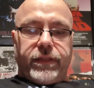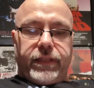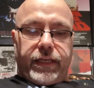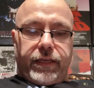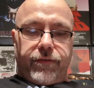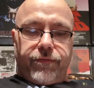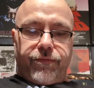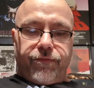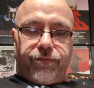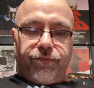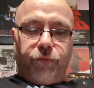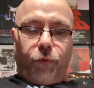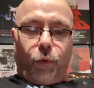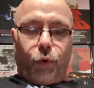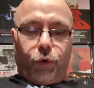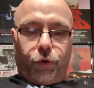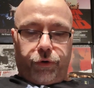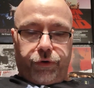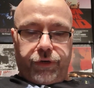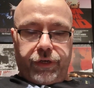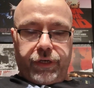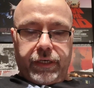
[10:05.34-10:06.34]
with the
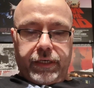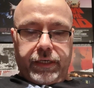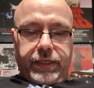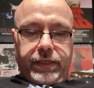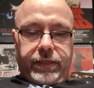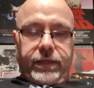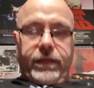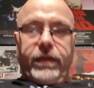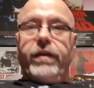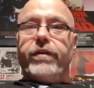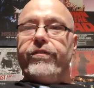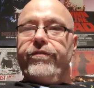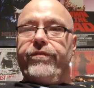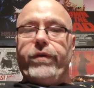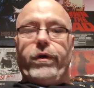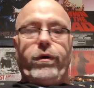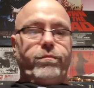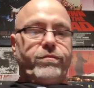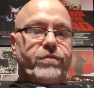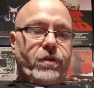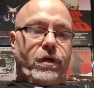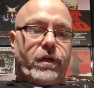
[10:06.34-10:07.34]
four
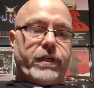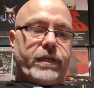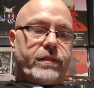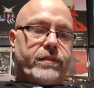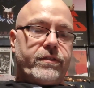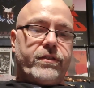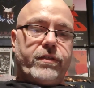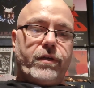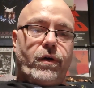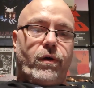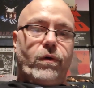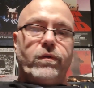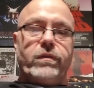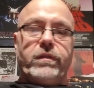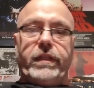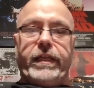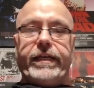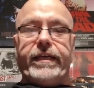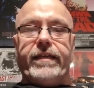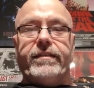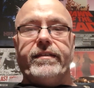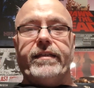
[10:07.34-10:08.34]
films on it. So,
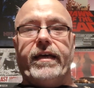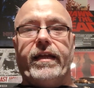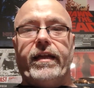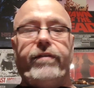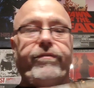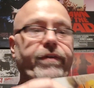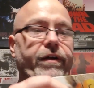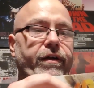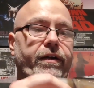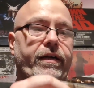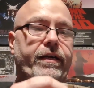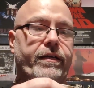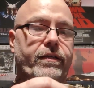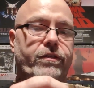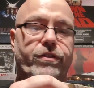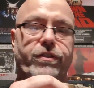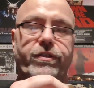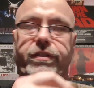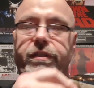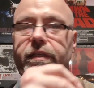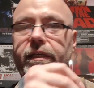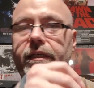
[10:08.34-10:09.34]
like I said, I figure I can
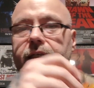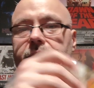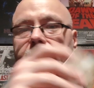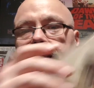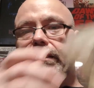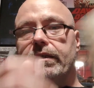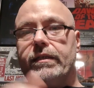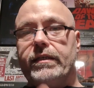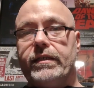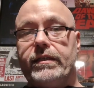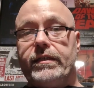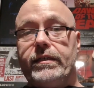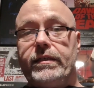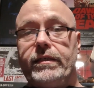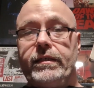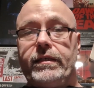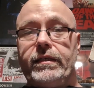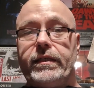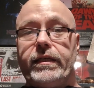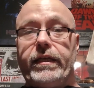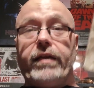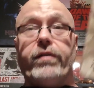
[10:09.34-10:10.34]
just
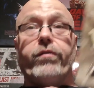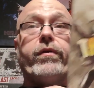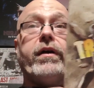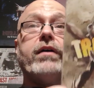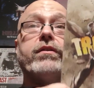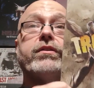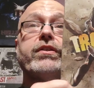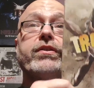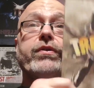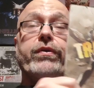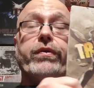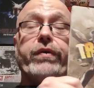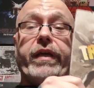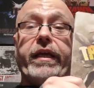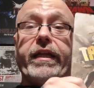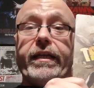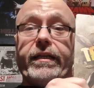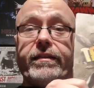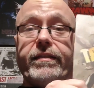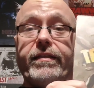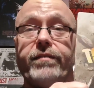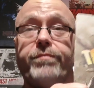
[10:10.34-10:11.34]
get around to
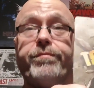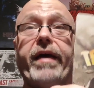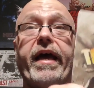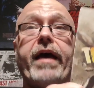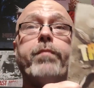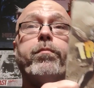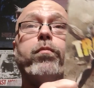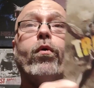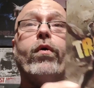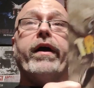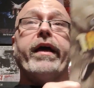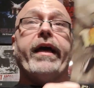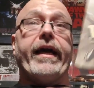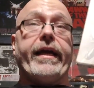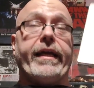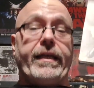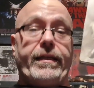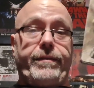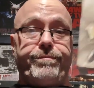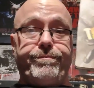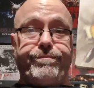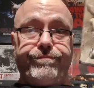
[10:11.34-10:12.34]
getting this bad boy, I
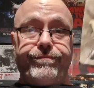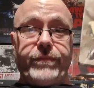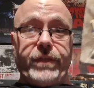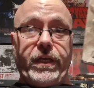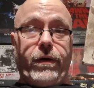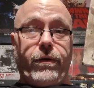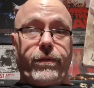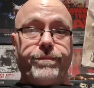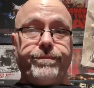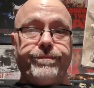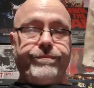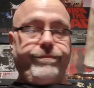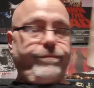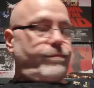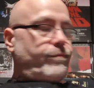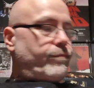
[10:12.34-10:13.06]
can, you know,